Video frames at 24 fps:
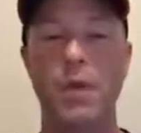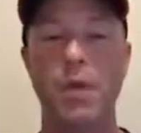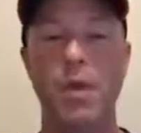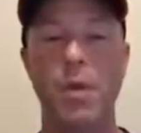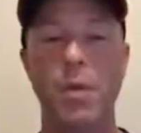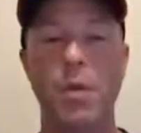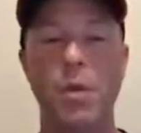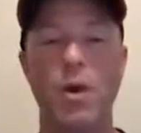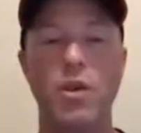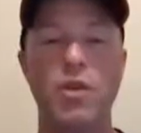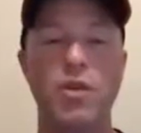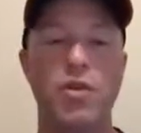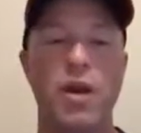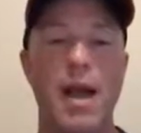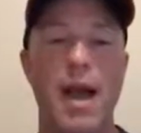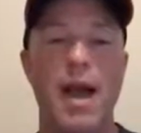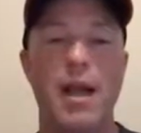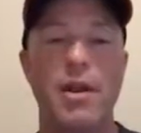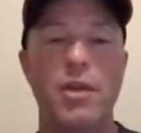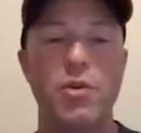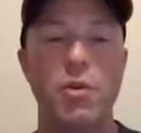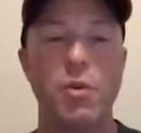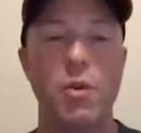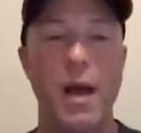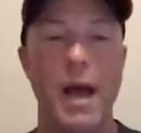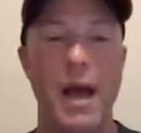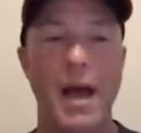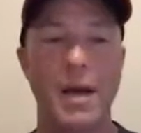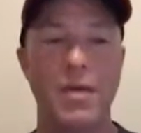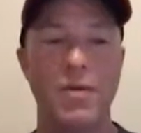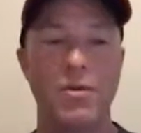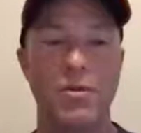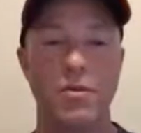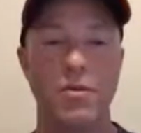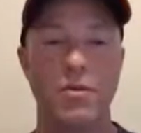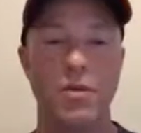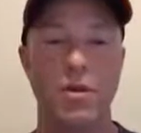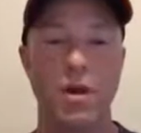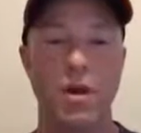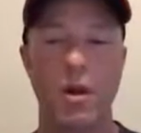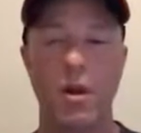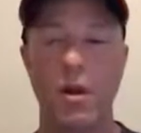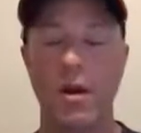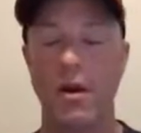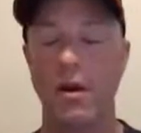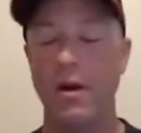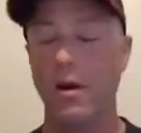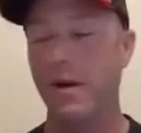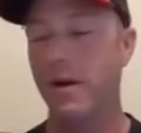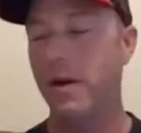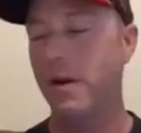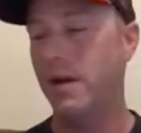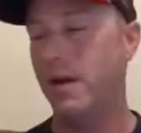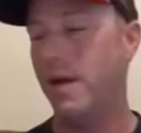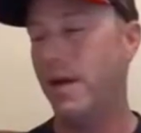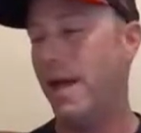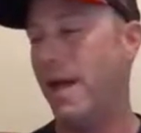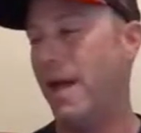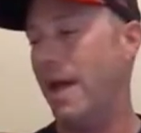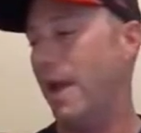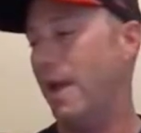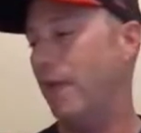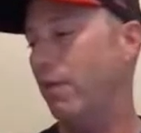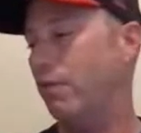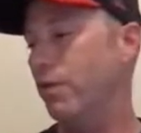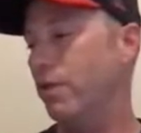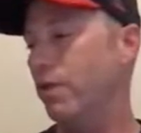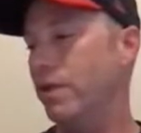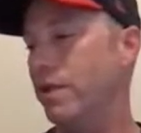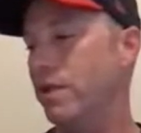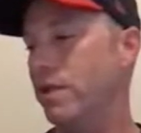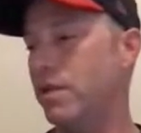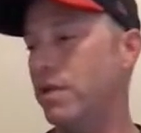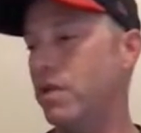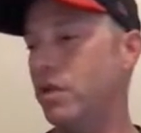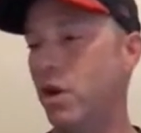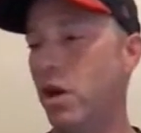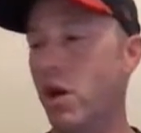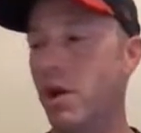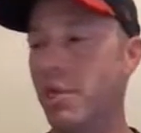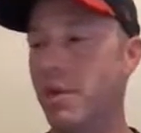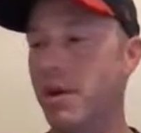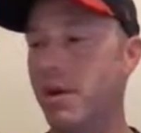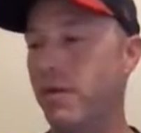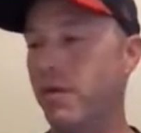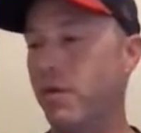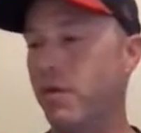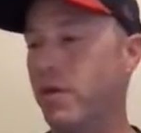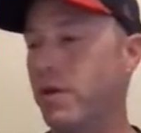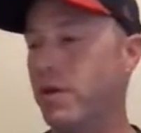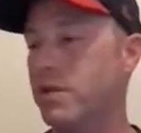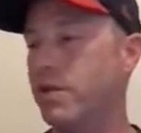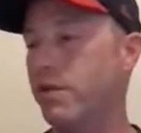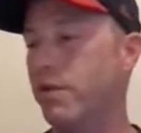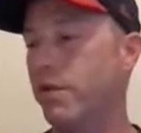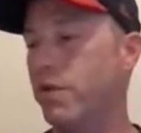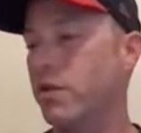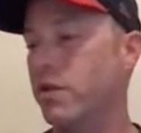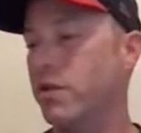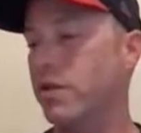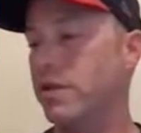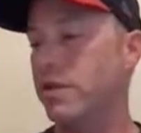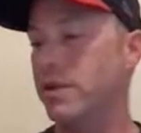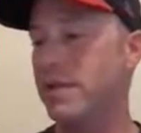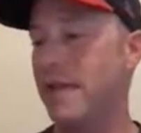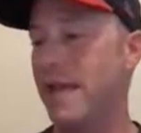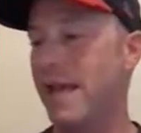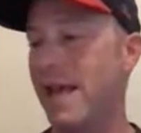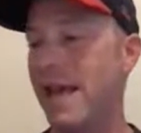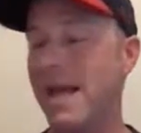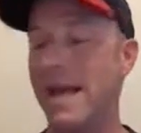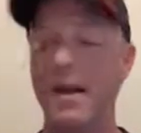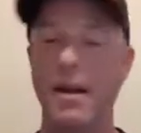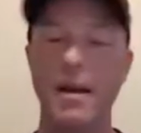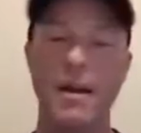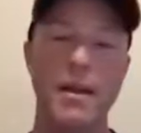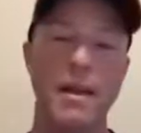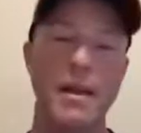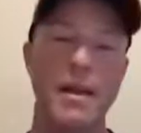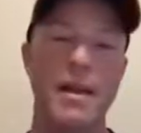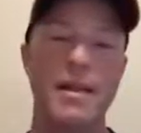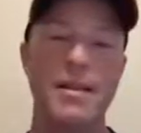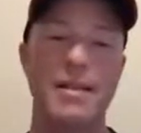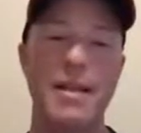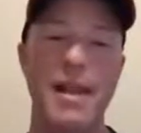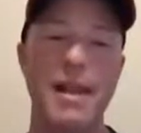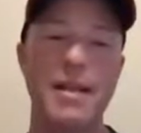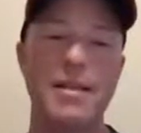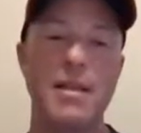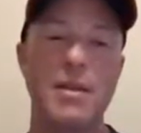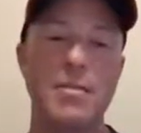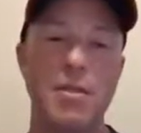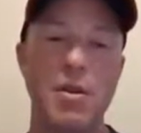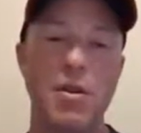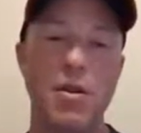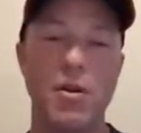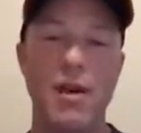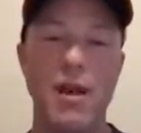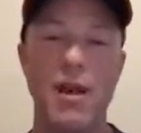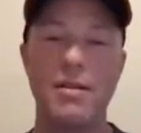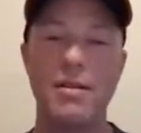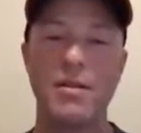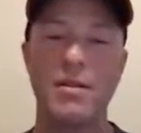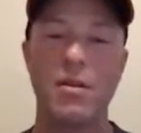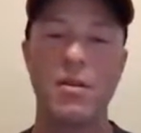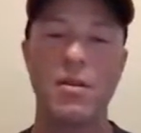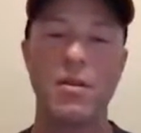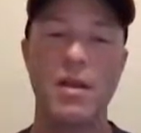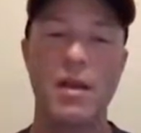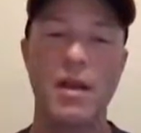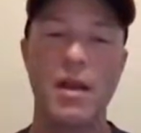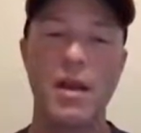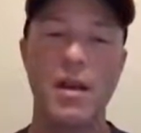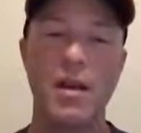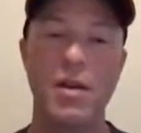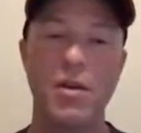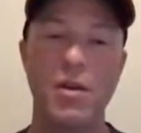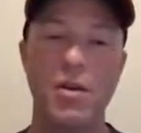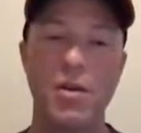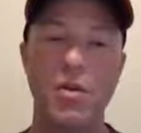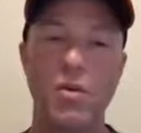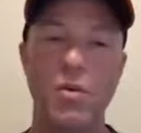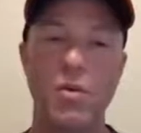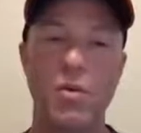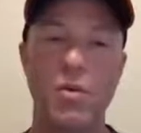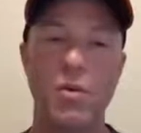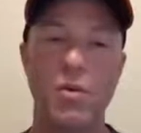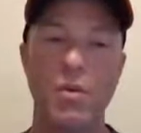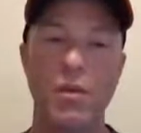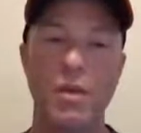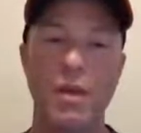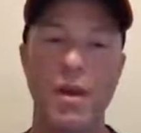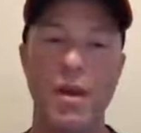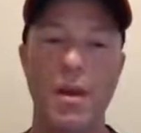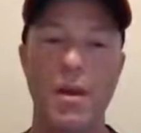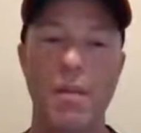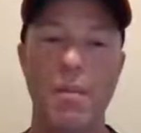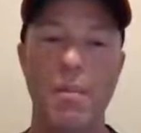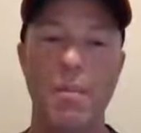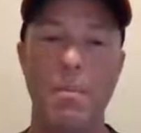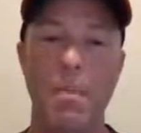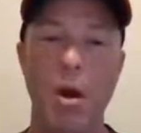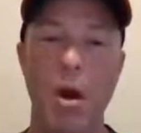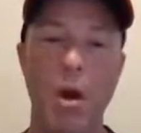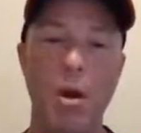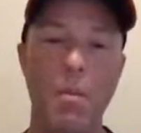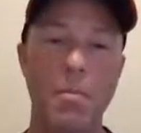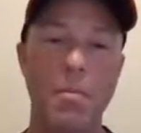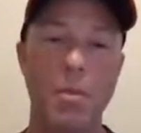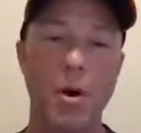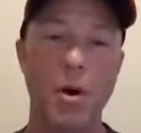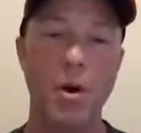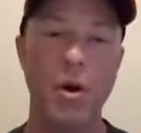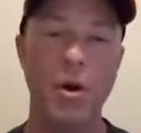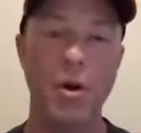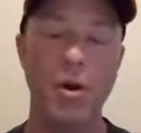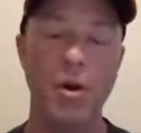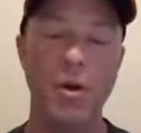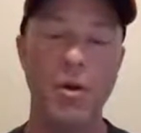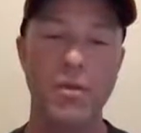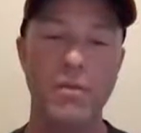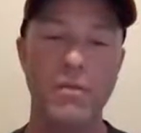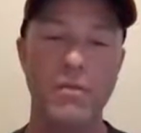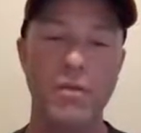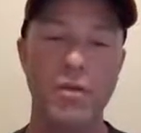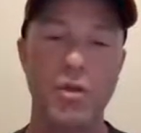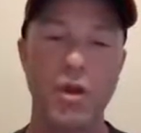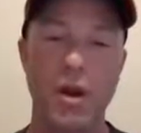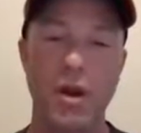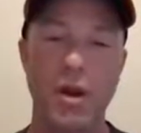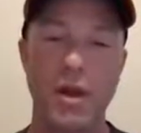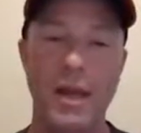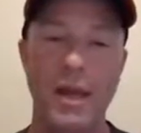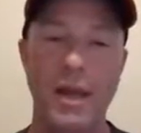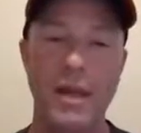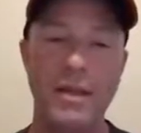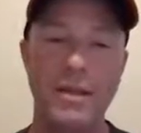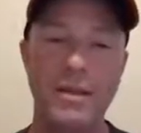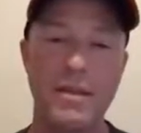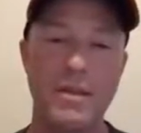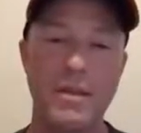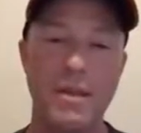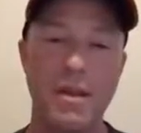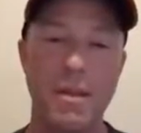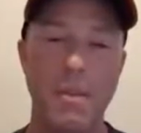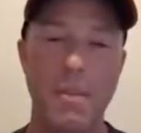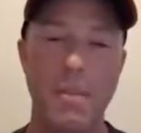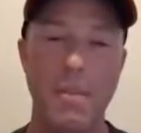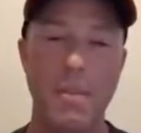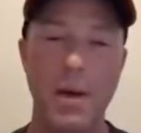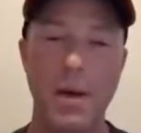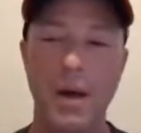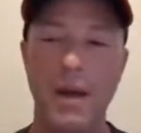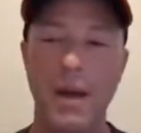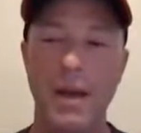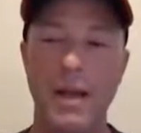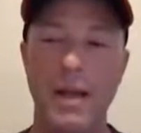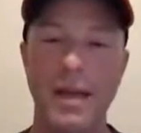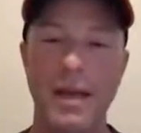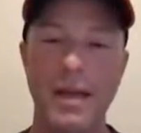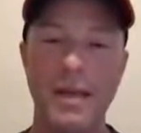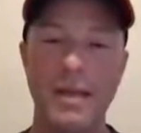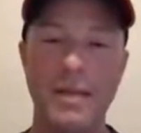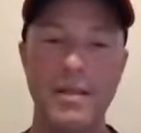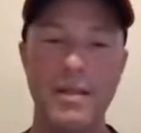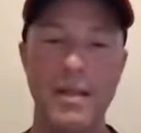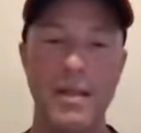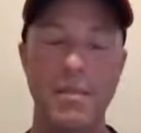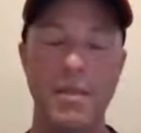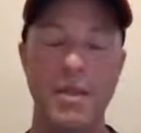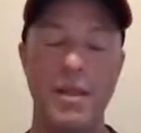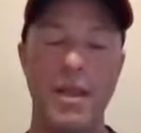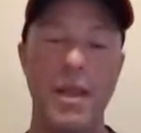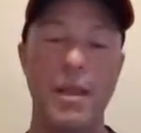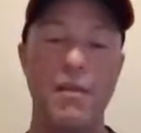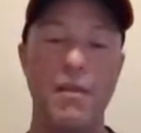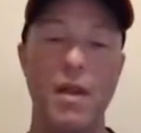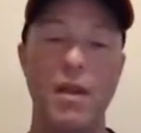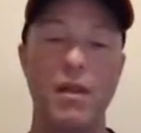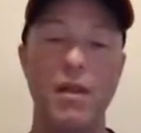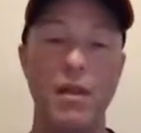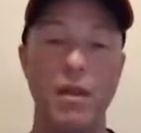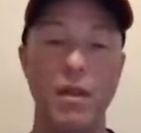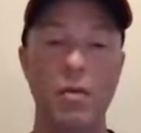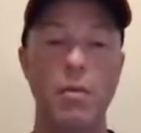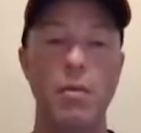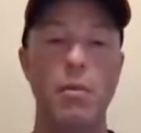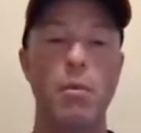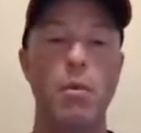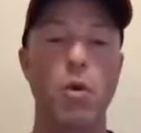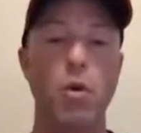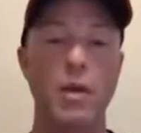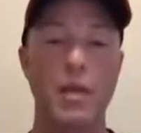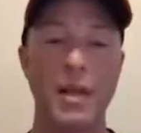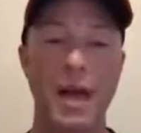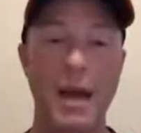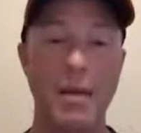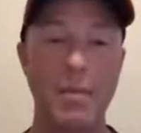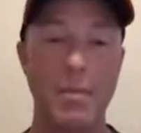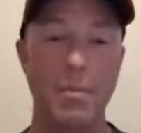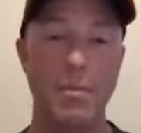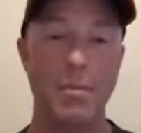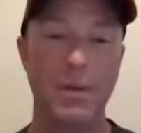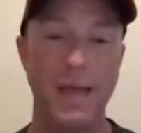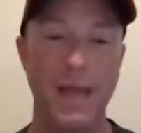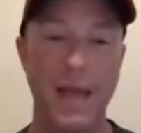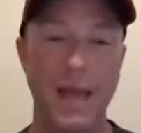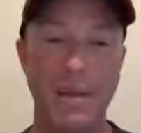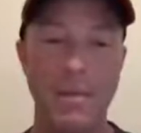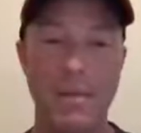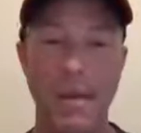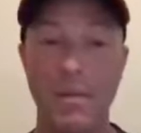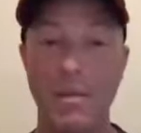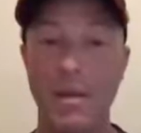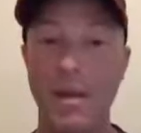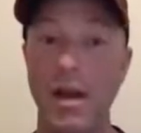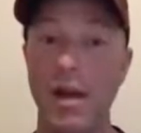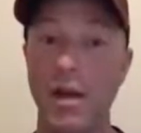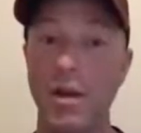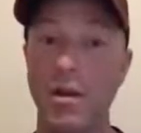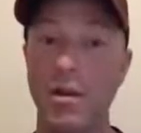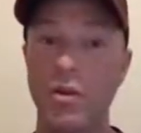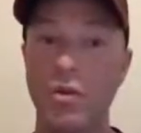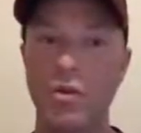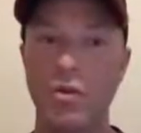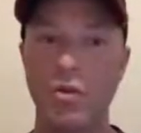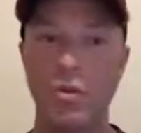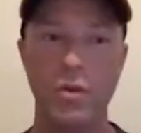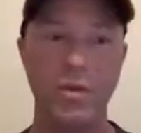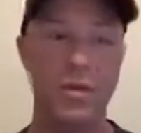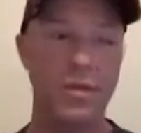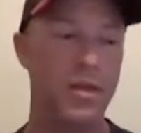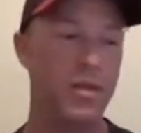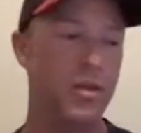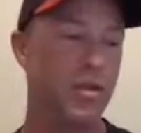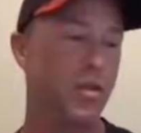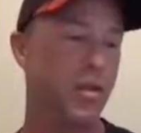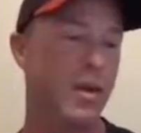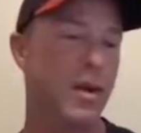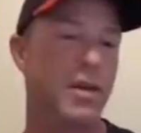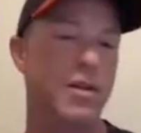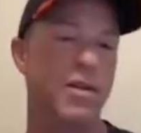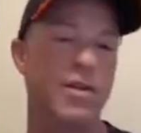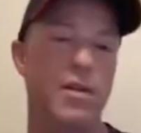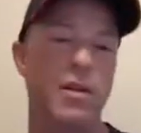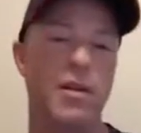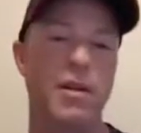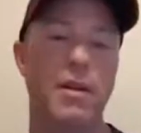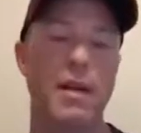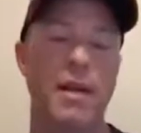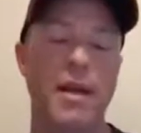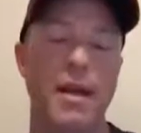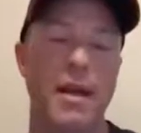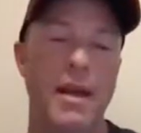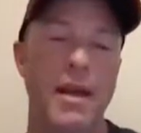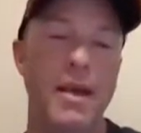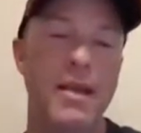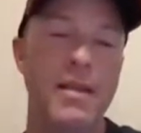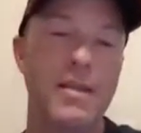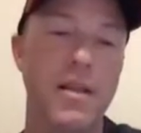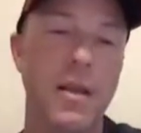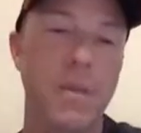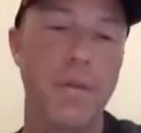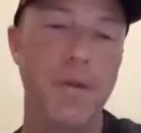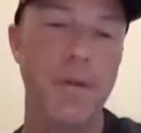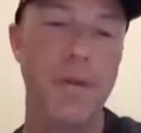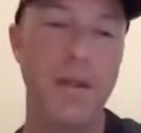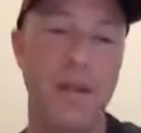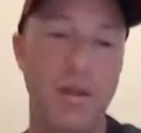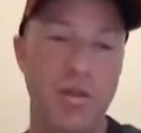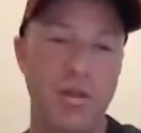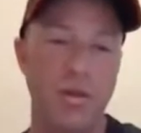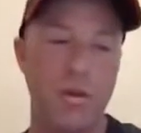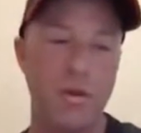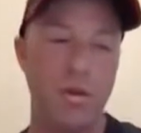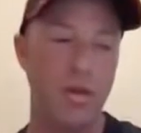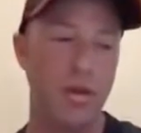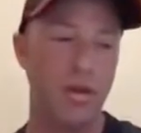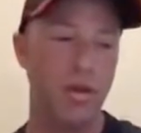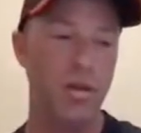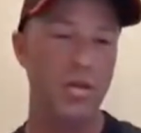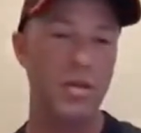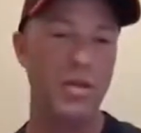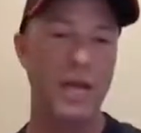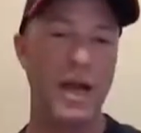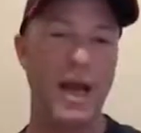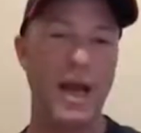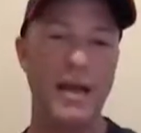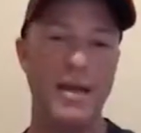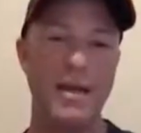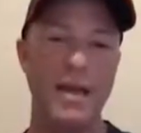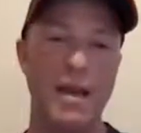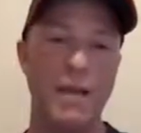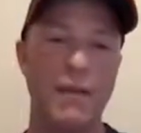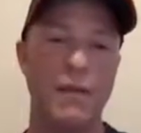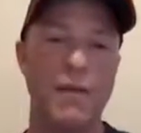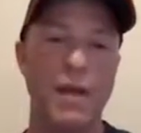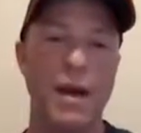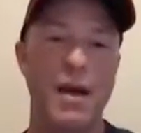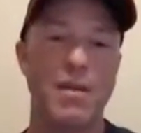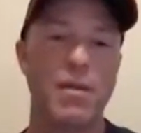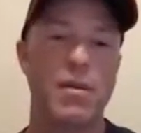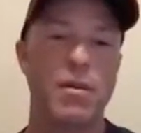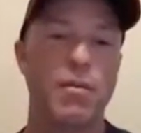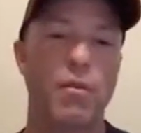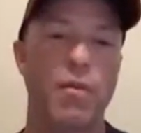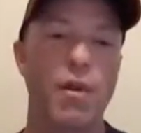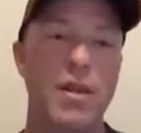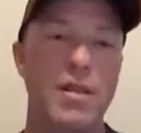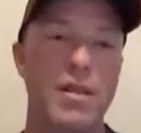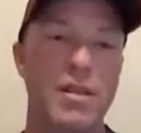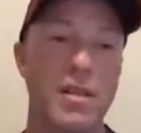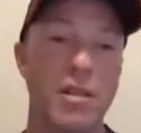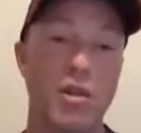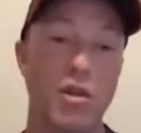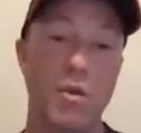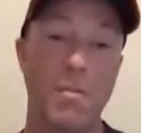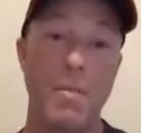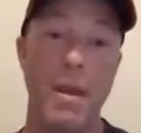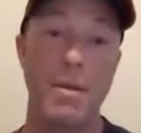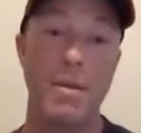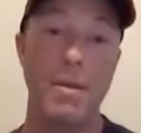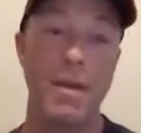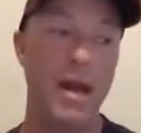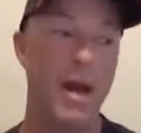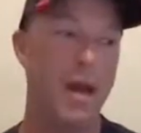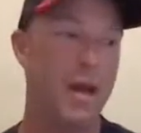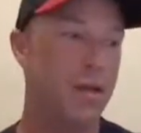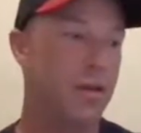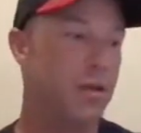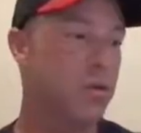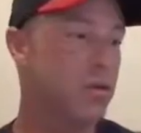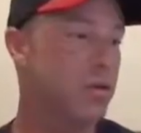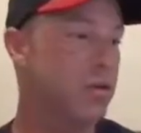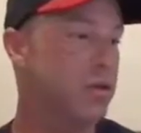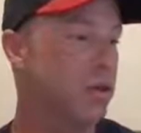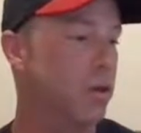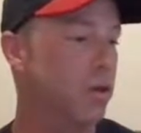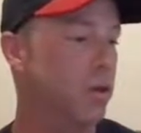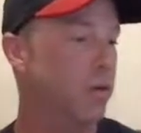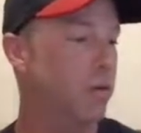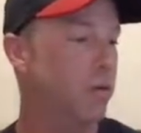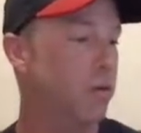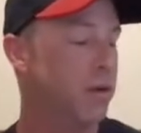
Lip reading: what your actual hazards are and really determine risk versus gain. It's not something you're necessarily going to do, barn burner SAR case, but it is something that if you have a little bit more time to plan, maybe an unusual situation, it's something that you can use to identify some risks that you're maybe not used to.